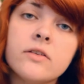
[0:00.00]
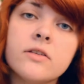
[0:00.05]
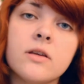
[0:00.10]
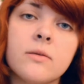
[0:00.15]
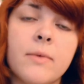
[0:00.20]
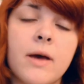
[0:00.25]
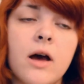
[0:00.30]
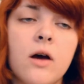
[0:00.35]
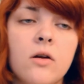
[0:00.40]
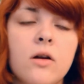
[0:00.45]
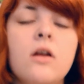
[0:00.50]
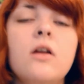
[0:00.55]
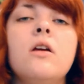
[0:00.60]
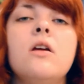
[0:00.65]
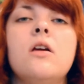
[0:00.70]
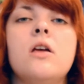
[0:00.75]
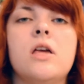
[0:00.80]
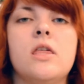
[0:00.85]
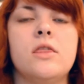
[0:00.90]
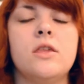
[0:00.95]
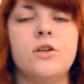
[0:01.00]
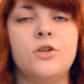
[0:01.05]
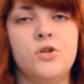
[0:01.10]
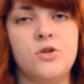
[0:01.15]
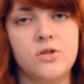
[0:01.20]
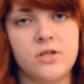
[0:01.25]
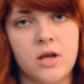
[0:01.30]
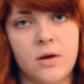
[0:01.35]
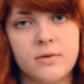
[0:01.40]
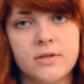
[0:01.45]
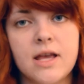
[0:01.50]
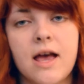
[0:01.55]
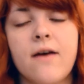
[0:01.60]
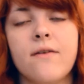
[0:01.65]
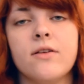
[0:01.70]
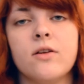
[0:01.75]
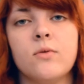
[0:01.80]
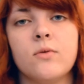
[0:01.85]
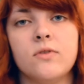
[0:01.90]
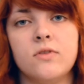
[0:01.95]
about the issues I was
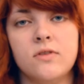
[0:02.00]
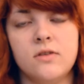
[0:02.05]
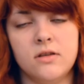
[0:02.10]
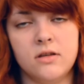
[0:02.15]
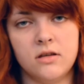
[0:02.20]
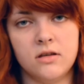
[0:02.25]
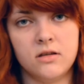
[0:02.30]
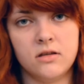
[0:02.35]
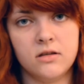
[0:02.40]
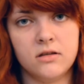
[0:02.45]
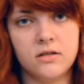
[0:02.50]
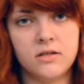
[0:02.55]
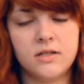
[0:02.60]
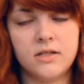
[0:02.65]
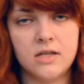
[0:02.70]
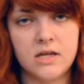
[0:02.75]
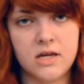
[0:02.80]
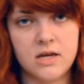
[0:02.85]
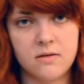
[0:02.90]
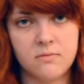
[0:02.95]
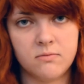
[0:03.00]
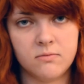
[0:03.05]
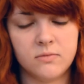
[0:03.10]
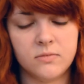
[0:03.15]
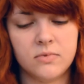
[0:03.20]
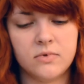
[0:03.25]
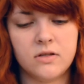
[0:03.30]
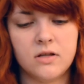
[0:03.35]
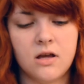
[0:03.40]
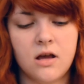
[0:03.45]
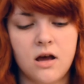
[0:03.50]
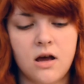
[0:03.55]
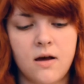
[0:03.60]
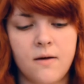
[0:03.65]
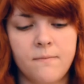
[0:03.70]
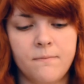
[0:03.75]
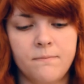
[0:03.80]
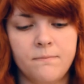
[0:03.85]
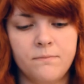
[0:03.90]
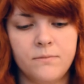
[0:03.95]
having with the seams,
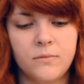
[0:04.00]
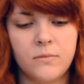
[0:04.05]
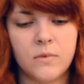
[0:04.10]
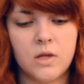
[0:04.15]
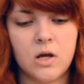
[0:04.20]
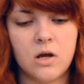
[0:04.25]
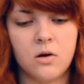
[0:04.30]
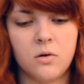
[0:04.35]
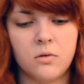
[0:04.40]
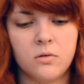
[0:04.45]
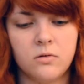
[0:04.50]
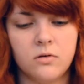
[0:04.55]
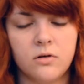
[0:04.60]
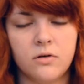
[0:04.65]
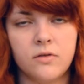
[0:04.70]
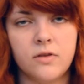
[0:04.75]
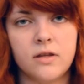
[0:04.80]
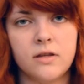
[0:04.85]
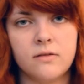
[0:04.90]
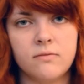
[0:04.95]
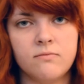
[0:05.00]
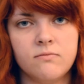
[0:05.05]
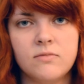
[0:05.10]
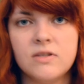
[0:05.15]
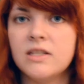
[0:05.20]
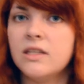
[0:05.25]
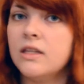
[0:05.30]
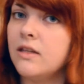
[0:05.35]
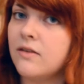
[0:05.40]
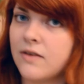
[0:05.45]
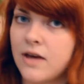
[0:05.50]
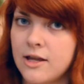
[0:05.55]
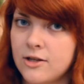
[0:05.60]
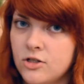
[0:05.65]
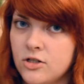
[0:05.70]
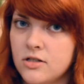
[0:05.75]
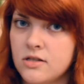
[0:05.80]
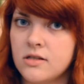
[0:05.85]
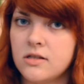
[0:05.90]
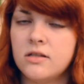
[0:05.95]
or the sleeve
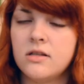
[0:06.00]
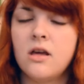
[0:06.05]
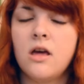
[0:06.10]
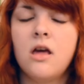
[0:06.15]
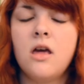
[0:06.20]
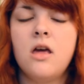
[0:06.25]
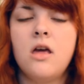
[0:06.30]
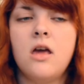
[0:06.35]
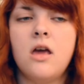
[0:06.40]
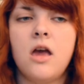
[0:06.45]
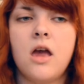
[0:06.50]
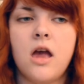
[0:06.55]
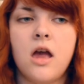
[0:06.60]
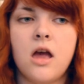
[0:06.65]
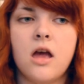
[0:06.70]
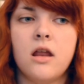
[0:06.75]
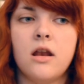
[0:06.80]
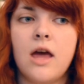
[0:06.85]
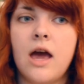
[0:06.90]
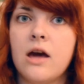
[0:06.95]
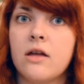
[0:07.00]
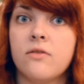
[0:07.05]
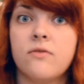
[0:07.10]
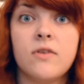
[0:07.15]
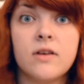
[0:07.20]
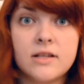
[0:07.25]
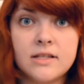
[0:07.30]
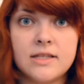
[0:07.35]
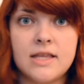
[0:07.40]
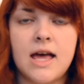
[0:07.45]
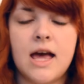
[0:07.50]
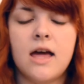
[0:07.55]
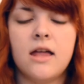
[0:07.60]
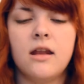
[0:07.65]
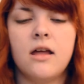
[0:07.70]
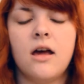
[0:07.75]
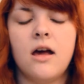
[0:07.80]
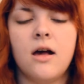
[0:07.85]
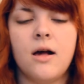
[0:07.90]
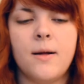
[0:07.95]
edges, and how to fix that.
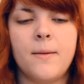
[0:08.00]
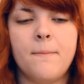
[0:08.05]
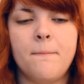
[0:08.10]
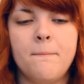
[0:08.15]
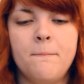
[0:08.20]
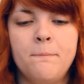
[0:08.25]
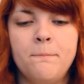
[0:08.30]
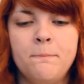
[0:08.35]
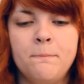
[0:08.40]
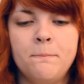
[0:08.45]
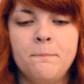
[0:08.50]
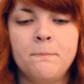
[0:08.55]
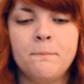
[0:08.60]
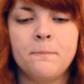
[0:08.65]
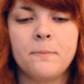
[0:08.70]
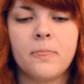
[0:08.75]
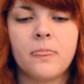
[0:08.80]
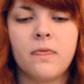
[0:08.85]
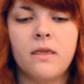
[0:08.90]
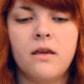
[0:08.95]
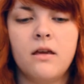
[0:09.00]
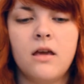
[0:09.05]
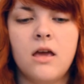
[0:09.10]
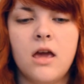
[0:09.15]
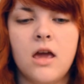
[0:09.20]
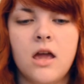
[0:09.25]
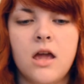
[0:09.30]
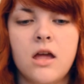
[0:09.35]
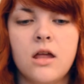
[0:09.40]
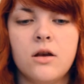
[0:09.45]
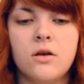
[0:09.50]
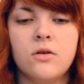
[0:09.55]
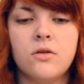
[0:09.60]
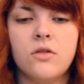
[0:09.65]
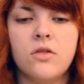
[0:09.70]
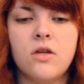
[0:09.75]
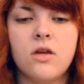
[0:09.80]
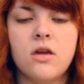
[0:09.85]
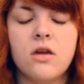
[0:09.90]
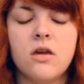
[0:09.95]
And
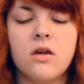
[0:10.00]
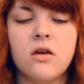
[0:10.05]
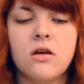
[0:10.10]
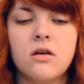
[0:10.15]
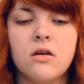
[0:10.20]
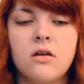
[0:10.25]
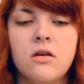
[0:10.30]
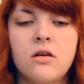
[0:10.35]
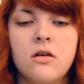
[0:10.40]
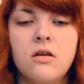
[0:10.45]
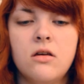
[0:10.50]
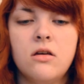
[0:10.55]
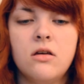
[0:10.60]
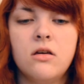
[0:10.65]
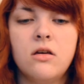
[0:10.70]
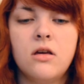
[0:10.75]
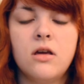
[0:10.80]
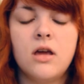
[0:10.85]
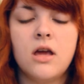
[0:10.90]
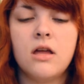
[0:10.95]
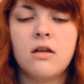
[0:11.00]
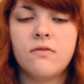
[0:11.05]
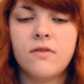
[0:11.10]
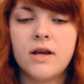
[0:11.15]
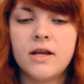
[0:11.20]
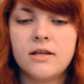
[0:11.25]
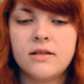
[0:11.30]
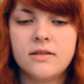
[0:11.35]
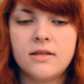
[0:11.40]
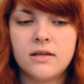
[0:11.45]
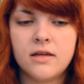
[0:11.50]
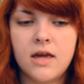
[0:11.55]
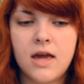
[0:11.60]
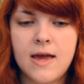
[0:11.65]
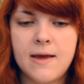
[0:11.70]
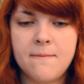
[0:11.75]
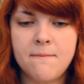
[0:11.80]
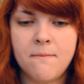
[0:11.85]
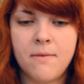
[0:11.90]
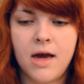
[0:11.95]
the advice that
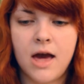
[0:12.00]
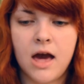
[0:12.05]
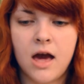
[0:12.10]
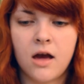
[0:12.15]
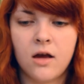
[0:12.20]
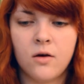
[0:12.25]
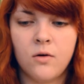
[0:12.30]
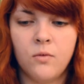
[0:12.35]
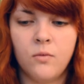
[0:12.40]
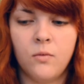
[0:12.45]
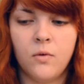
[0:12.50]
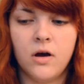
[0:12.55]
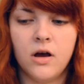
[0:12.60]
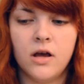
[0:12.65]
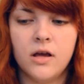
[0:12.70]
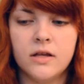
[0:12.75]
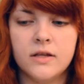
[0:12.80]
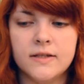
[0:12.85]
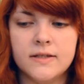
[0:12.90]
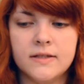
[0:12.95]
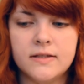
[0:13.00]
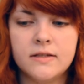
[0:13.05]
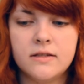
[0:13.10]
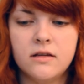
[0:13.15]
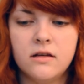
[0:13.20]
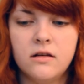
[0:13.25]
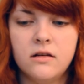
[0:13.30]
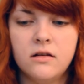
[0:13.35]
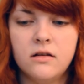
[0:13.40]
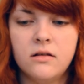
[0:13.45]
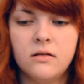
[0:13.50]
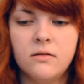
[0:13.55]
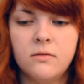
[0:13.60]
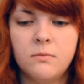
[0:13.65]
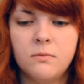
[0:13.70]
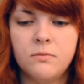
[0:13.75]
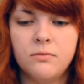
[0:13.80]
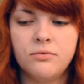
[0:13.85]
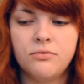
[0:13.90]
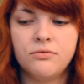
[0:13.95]
came back was
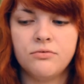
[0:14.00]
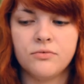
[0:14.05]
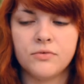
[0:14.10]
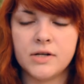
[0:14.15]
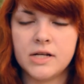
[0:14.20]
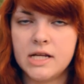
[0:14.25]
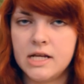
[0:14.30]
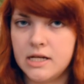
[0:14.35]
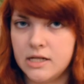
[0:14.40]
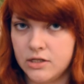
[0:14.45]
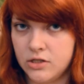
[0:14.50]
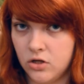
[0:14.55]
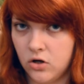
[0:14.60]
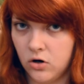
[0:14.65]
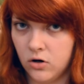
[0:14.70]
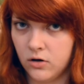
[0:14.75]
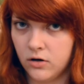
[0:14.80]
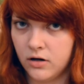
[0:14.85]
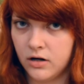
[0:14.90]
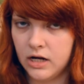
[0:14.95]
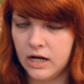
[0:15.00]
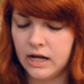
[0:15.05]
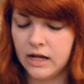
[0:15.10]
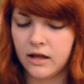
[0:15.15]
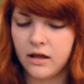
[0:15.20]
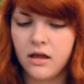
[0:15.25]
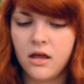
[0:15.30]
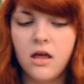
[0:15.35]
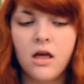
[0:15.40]
pretty disheartening.